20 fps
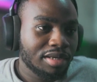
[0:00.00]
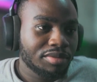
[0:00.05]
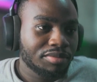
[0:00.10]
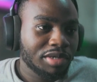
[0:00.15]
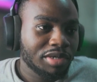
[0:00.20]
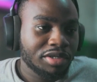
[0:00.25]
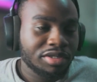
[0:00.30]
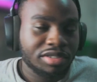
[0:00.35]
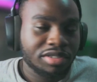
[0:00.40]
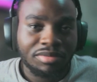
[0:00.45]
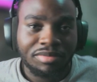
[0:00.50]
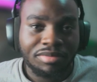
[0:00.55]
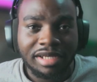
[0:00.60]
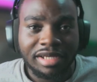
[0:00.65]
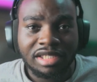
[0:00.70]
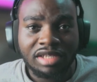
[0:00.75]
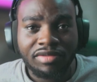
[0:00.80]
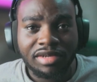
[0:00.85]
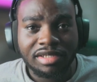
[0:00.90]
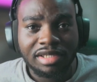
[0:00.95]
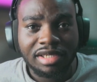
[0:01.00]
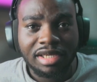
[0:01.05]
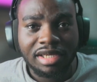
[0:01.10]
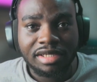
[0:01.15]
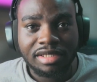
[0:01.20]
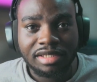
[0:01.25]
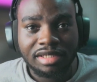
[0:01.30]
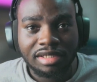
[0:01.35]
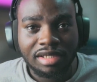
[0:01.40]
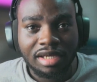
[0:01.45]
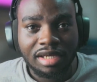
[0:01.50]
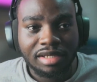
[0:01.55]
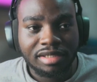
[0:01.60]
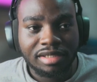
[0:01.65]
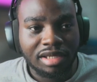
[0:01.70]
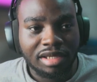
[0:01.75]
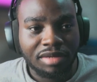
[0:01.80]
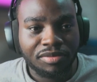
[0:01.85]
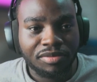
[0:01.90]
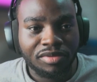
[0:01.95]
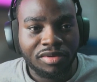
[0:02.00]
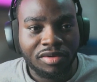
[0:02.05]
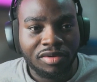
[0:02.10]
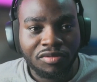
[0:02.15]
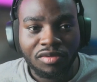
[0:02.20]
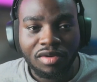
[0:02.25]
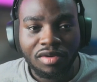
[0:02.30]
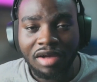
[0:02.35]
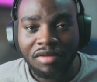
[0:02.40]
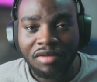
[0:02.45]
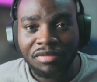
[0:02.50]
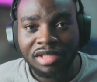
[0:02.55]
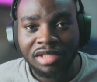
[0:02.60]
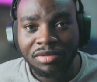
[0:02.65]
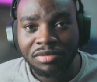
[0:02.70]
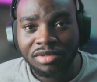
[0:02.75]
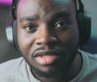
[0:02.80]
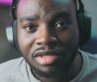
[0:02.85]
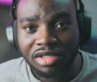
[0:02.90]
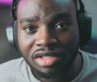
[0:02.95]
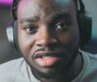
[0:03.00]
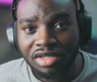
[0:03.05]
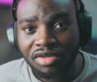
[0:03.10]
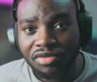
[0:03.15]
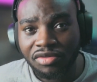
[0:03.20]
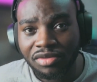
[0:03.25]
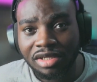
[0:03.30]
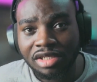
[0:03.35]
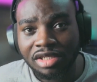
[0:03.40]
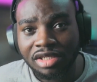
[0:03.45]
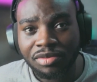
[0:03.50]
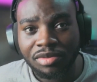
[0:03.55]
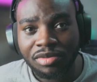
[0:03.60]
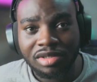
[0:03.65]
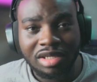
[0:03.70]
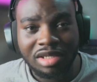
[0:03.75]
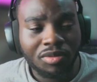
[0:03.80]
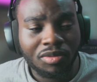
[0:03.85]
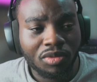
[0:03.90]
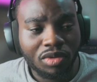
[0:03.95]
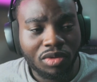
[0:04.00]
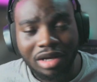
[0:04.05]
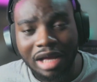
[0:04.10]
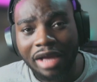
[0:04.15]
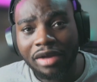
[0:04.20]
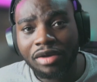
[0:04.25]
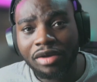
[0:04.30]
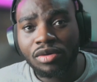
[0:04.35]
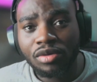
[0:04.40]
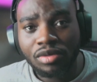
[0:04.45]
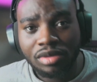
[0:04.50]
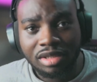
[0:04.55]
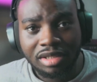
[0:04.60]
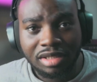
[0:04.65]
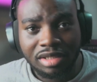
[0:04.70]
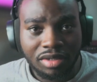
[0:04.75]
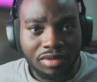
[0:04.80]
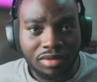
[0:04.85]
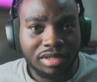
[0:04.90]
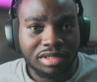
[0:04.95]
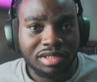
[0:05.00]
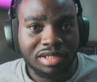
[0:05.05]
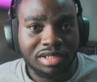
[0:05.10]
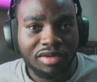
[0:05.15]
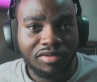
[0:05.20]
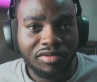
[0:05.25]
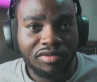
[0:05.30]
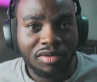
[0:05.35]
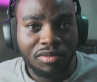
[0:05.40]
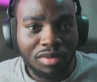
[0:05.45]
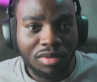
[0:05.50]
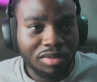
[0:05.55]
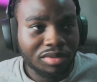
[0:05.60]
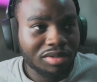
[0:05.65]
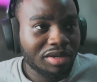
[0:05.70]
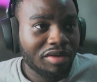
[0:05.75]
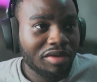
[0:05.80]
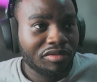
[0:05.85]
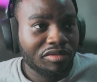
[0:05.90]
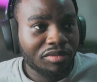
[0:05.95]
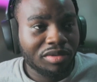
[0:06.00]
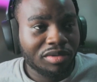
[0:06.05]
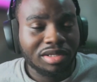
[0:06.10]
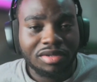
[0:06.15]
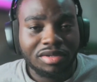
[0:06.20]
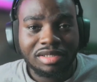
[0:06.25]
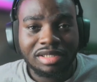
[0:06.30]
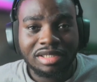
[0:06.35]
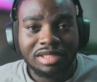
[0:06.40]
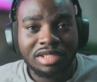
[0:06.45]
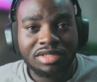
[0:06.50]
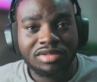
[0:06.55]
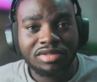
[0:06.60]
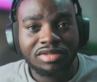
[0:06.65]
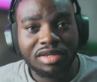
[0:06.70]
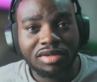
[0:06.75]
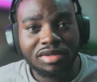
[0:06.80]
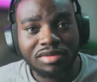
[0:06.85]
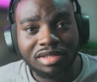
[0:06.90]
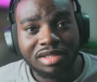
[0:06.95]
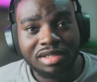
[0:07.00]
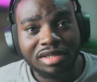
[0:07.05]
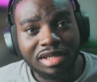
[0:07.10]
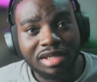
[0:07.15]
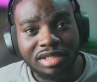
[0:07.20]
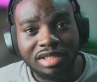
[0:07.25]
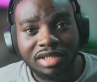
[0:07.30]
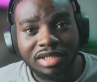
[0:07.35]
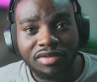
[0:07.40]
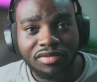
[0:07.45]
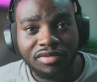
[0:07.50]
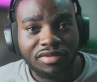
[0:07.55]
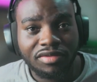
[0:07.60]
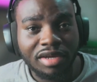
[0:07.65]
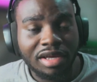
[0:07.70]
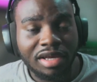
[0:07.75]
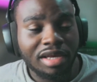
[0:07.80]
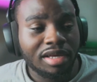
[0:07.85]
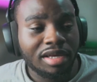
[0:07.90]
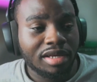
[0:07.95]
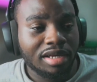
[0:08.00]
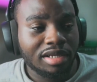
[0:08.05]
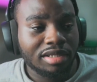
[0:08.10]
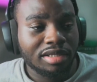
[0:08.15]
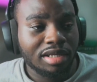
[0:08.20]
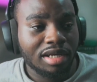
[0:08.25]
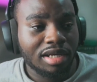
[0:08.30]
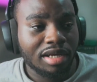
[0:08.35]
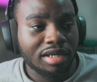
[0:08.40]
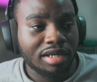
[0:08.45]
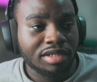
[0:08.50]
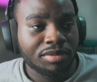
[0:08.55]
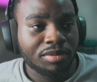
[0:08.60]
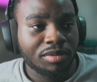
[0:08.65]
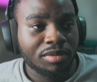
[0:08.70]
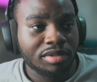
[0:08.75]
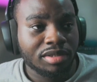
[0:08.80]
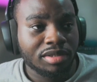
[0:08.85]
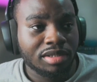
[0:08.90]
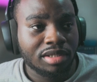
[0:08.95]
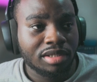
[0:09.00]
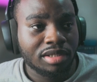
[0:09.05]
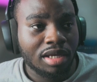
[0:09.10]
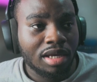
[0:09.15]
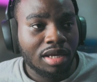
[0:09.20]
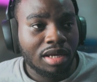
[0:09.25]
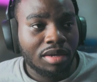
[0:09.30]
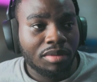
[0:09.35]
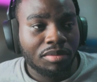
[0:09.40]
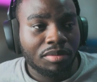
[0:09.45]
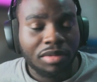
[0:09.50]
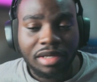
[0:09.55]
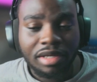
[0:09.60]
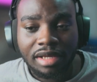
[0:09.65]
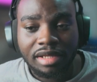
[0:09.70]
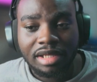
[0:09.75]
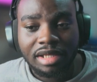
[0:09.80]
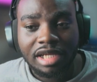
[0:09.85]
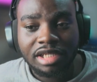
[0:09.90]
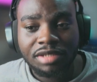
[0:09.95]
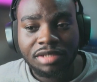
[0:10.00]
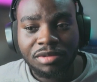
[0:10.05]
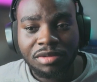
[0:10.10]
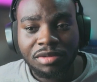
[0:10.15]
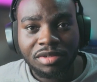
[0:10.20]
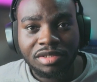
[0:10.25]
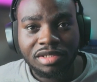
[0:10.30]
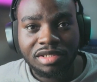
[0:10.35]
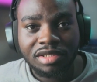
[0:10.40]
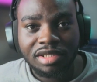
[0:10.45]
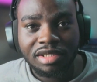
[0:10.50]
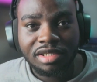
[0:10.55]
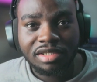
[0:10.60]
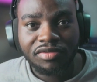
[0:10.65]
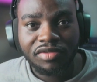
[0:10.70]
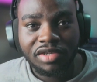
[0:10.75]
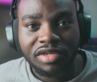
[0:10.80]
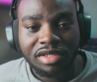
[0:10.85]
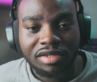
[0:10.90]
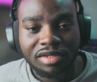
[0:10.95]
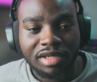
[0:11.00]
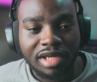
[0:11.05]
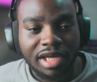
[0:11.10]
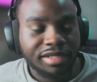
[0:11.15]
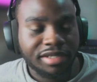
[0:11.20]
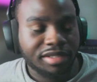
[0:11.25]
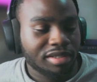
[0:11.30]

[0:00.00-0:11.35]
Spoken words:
By using myself as a case sample of what I've been able to achieve with esports and what I could still achieve and what everyone else in Nigeria could still achieve in esports. But yeah, that's pretty much this video, guys.